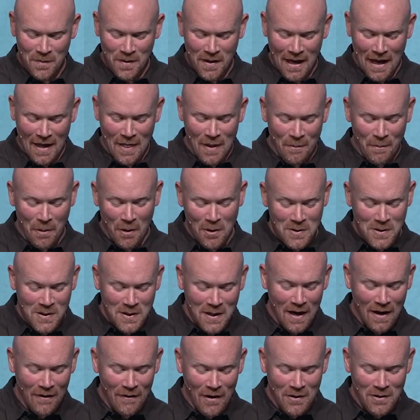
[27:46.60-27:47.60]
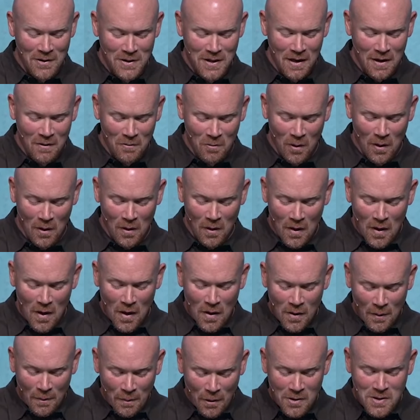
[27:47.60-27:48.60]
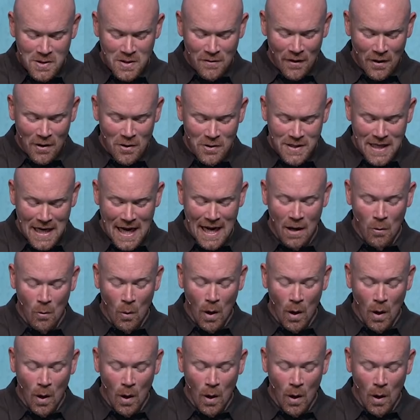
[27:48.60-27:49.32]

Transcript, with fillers: And the person of under, will, the person of understanding